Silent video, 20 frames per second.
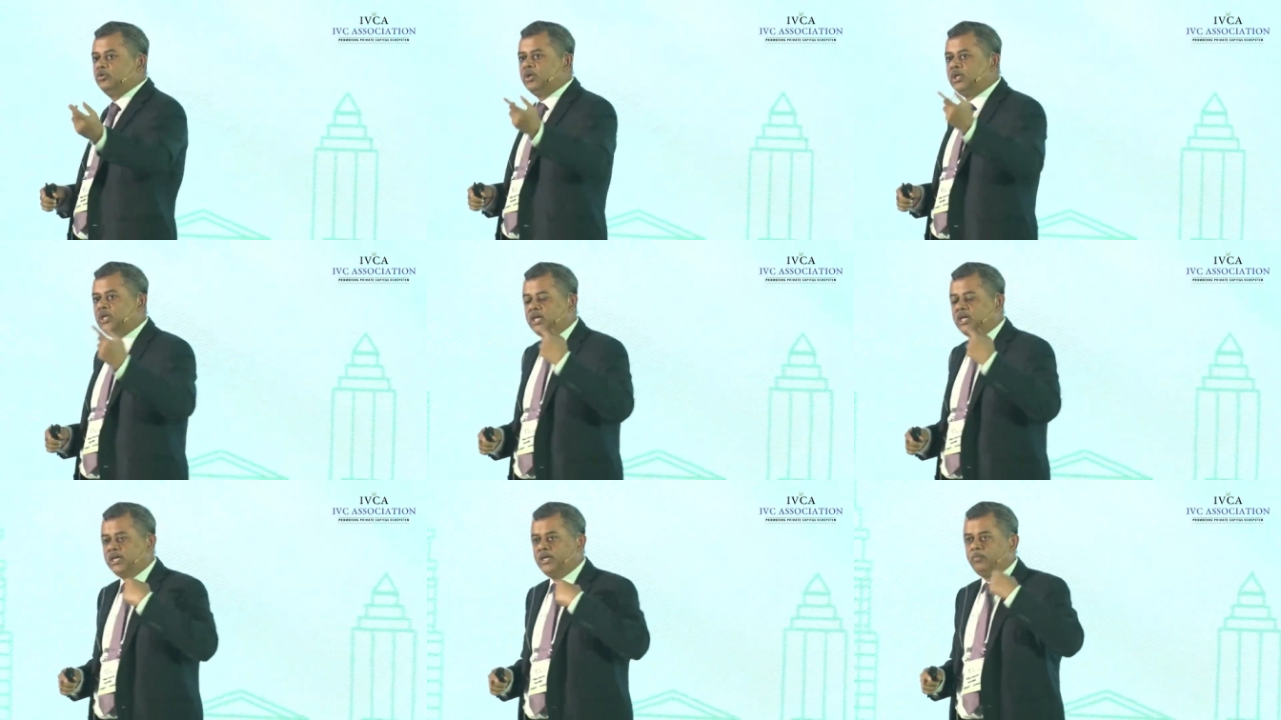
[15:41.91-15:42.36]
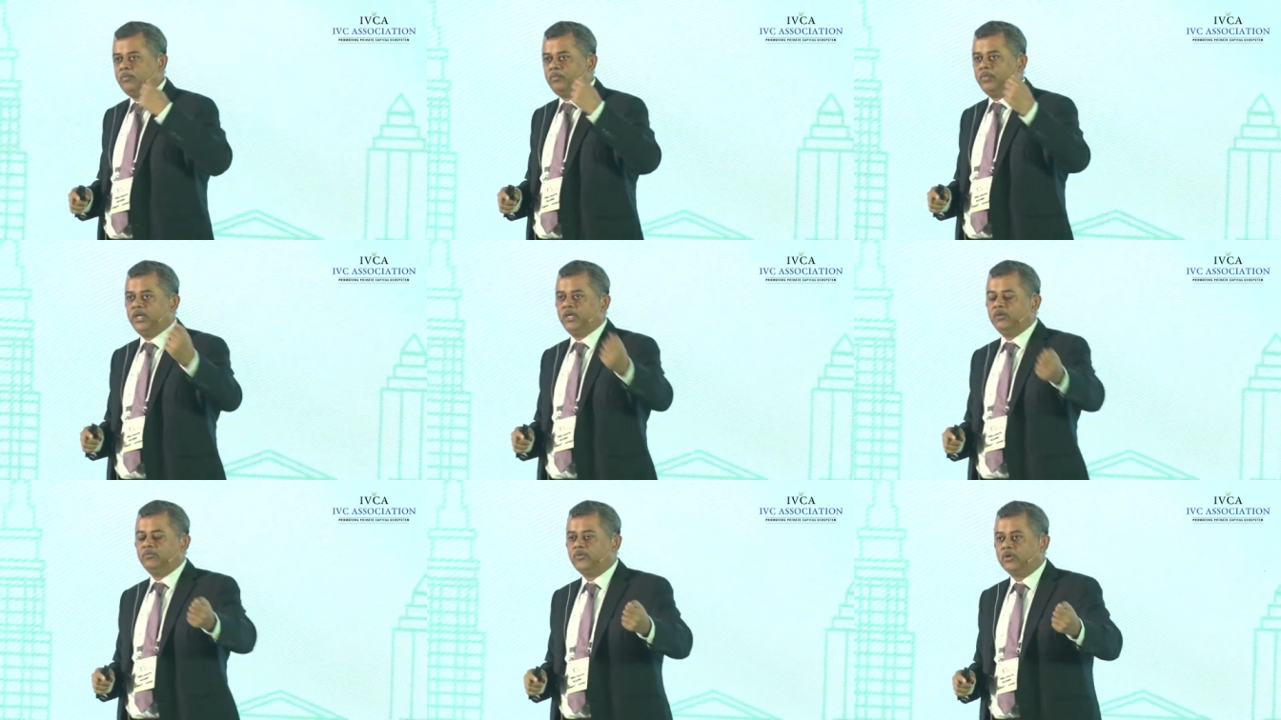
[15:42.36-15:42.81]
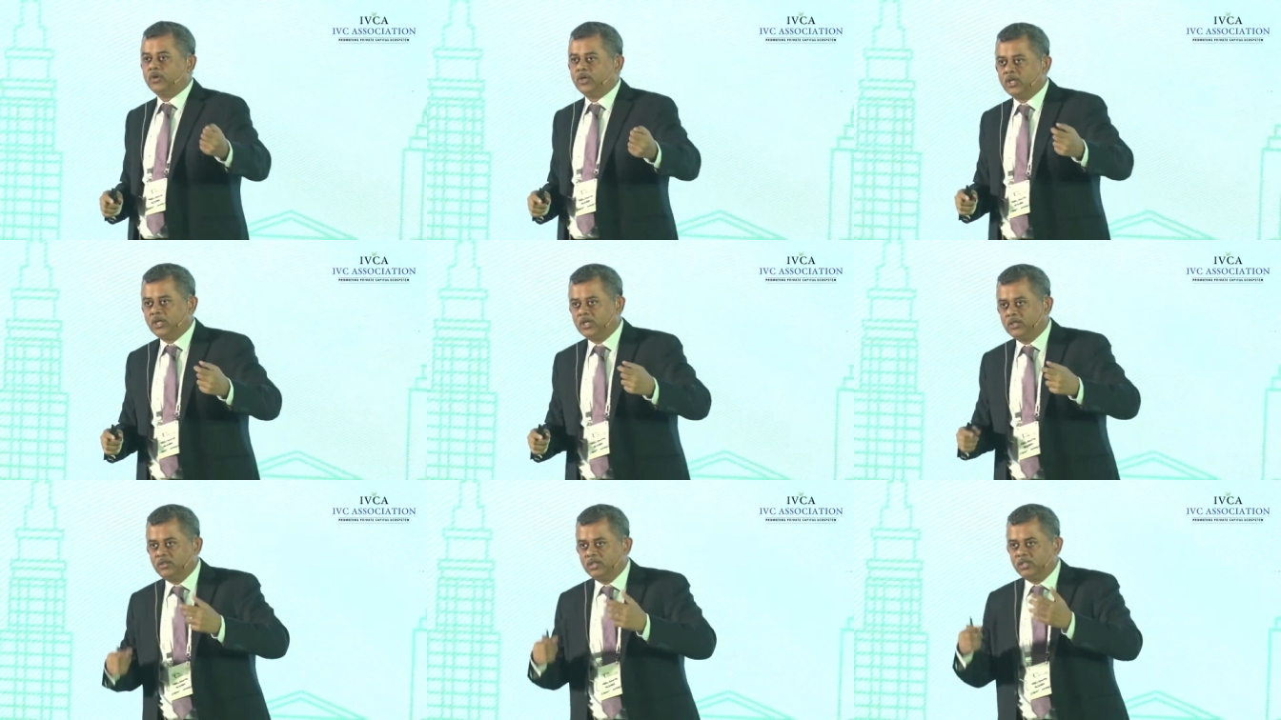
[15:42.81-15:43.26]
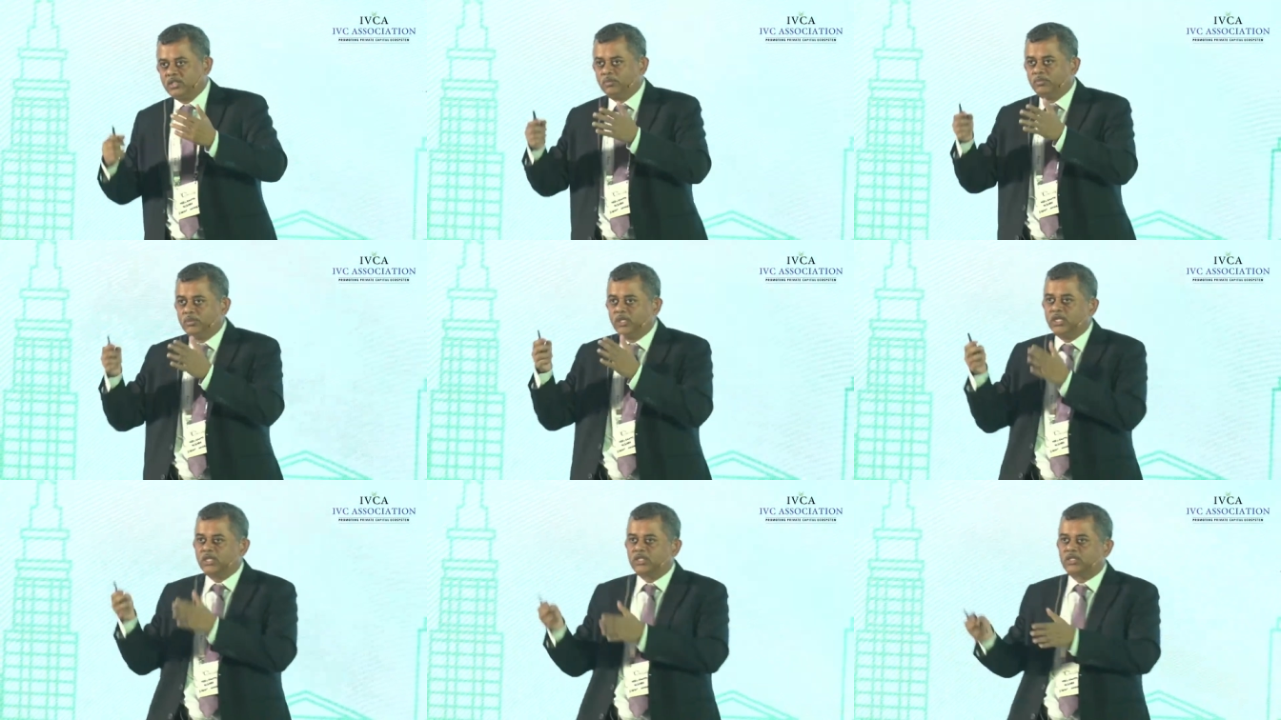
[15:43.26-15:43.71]
So the ownership of FIIs
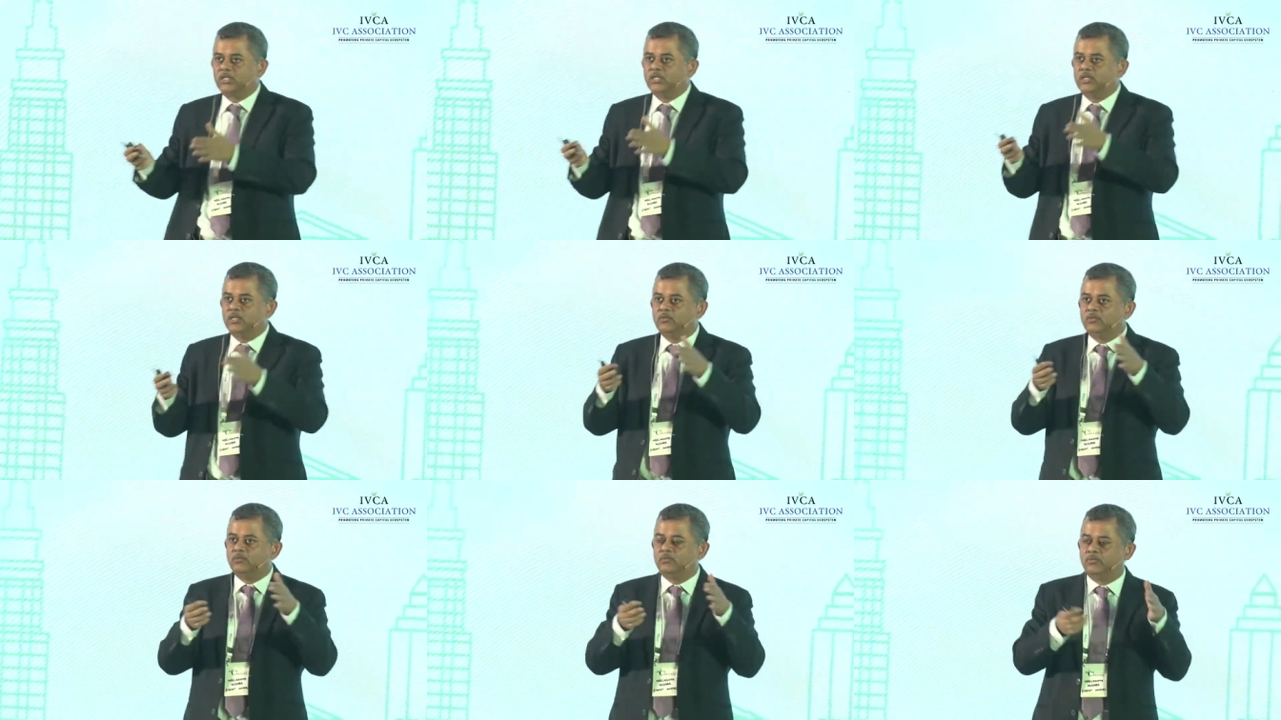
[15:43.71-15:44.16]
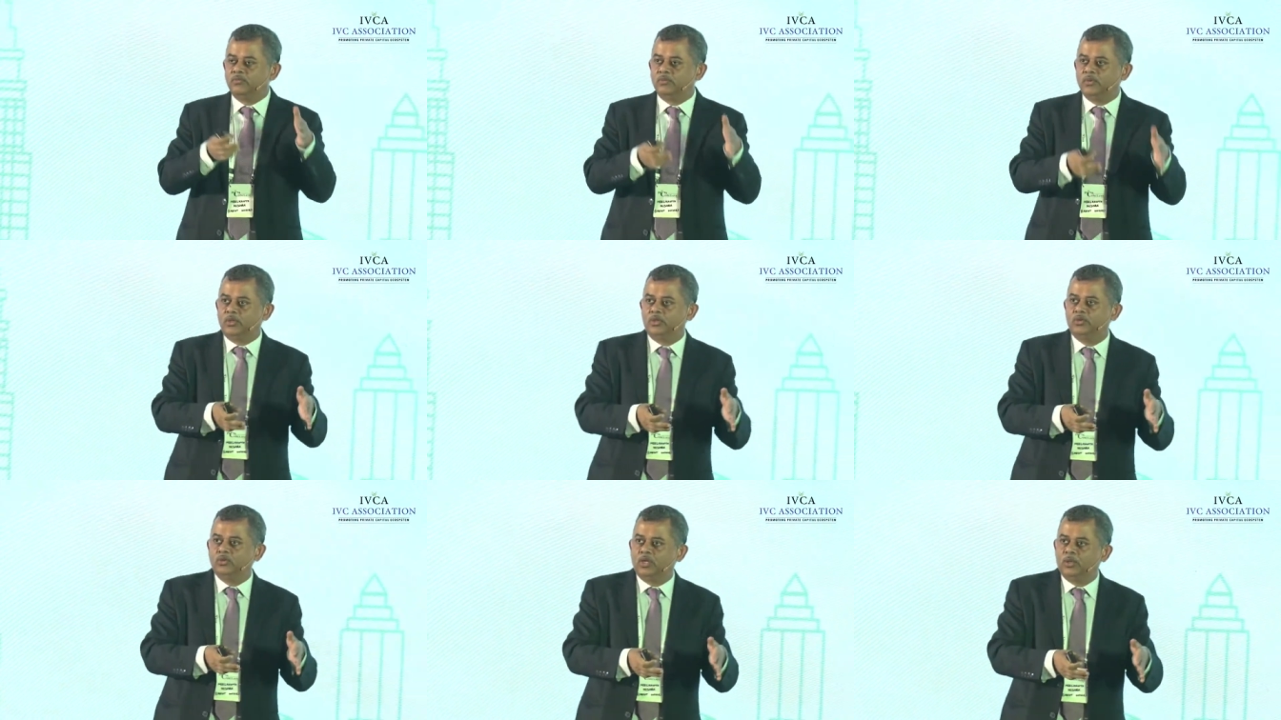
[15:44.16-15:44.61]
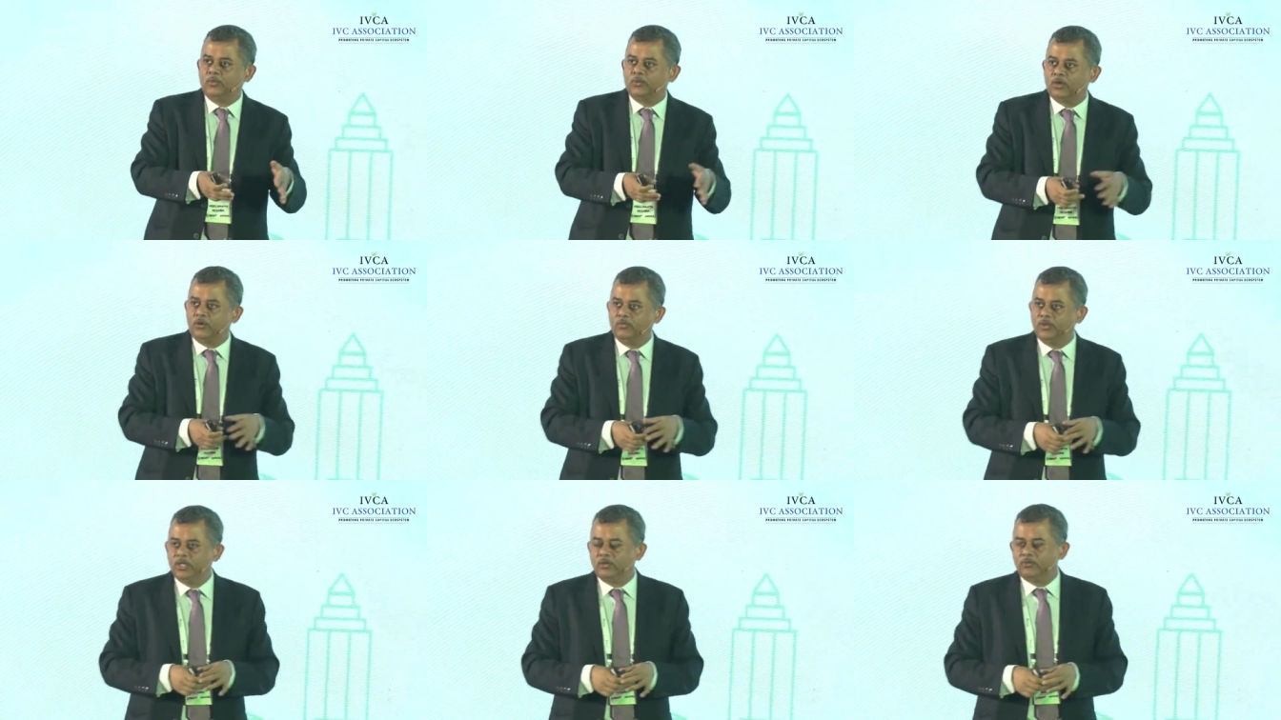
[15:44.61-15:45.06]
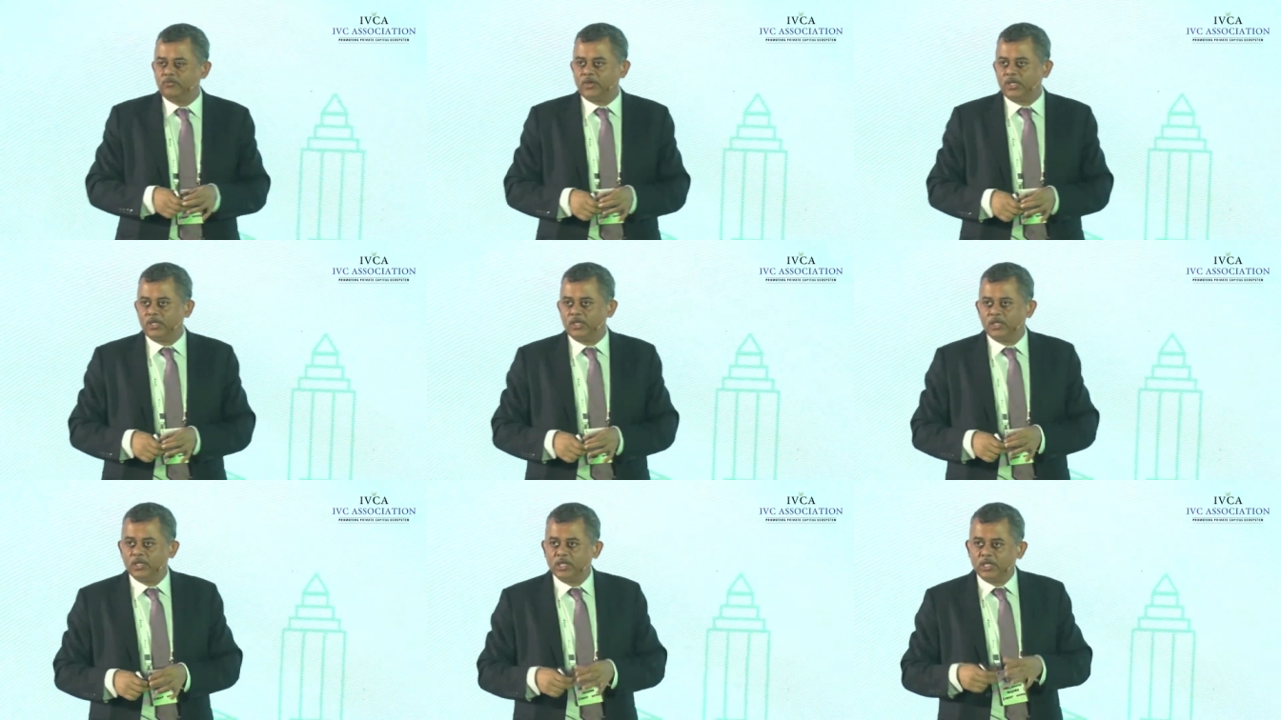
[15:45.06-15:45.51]
is falling, ownership of
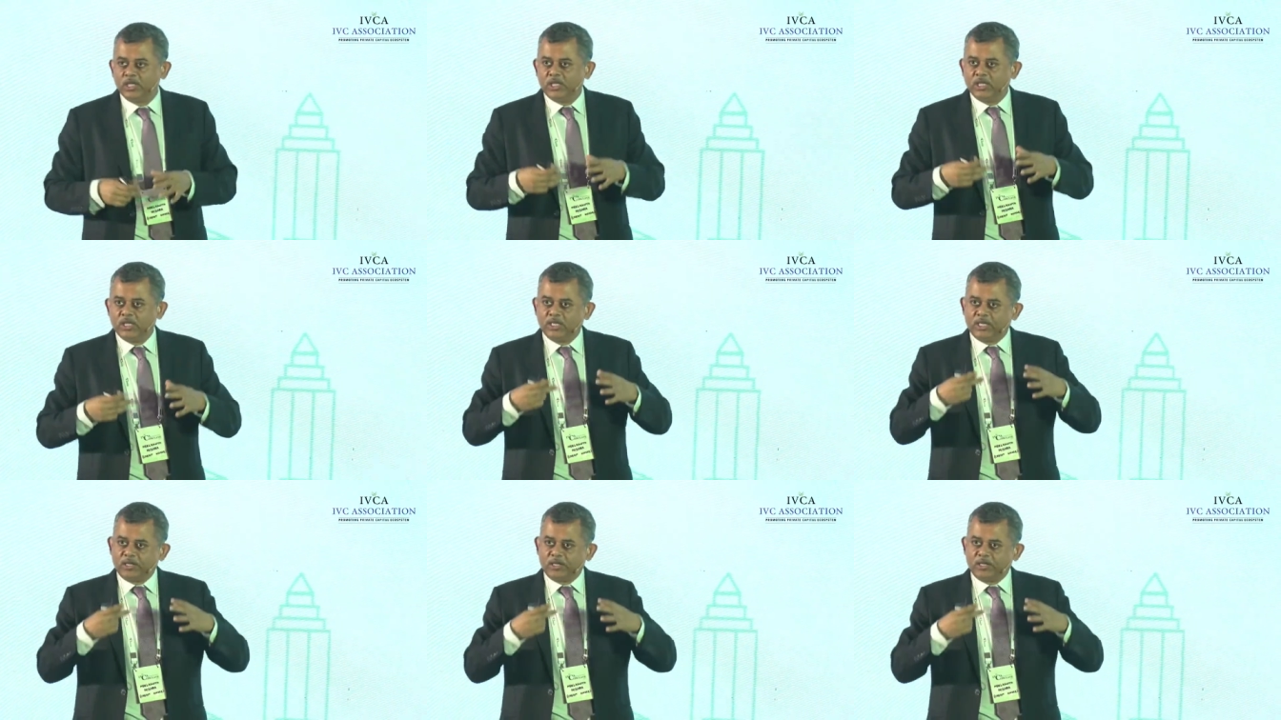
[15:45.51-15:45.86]
DIIs is going up.